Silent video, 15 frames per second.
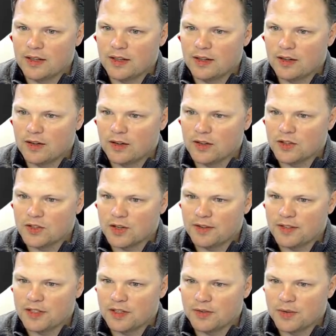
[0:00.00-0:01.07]
the hard
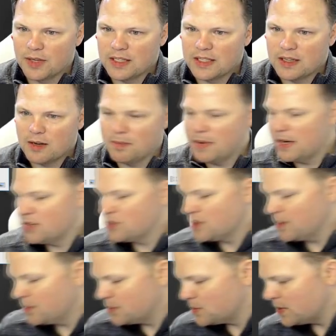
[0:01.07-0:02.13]
drive itself, we can see our
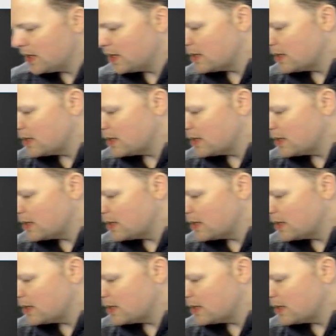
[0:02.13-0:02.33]
Patriot, which we can